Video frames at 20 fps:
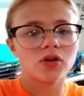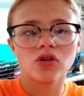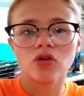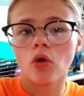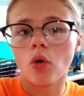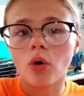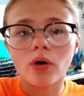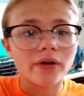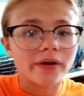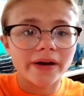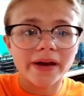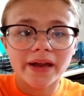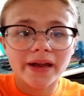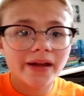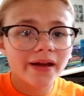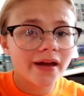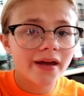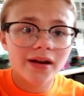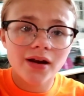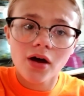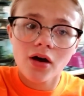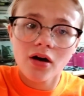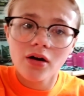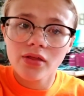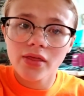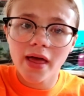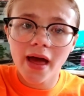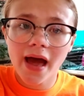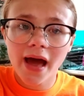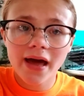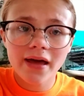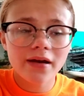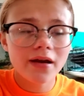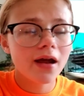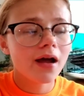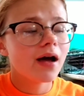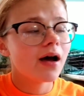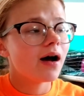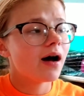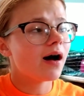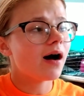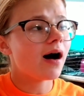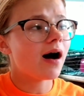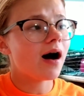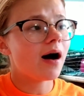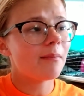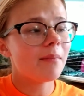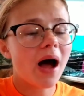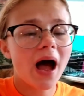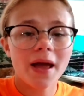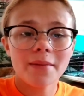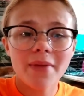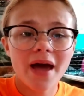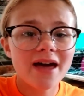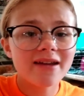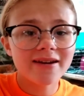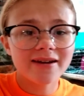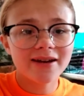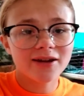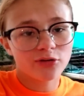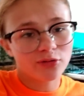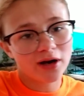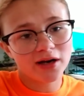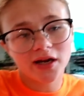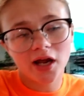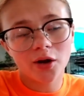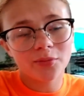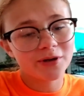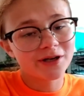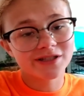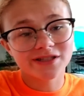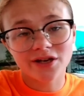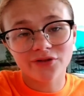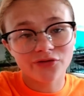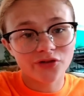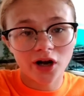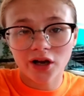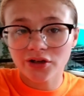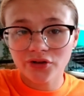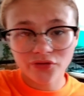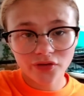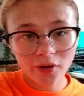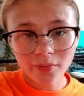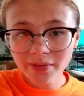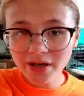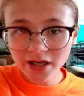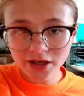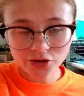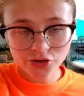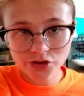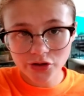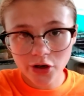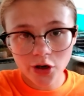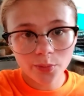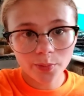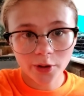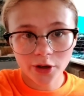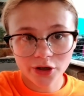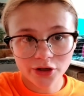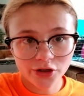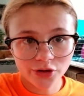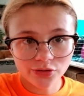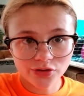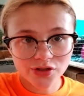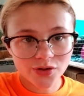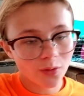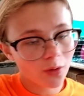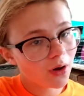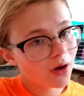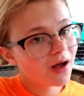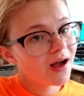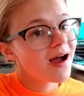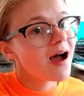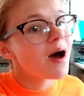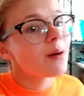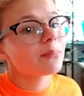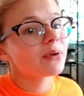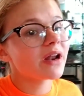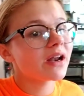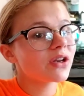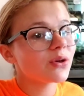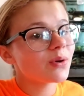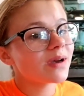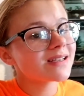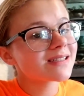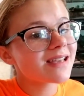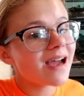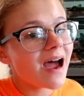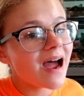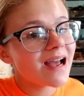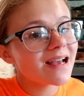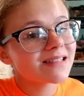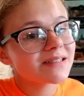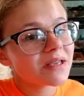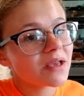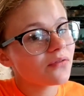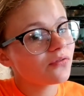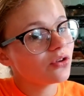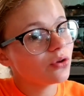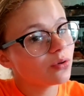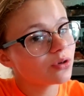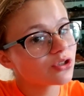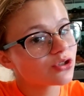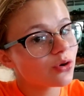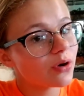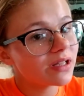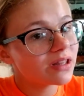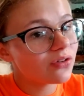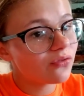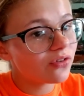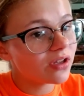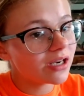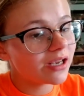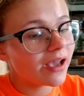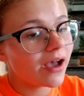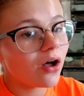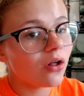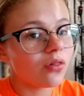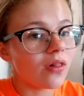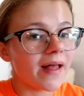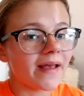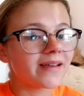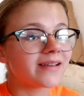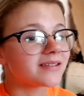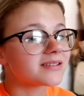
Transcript: glory and all that. Um, I'm editing right now because I forgot to film an intro per usual. But anyways guys, if you enjoyed the video, like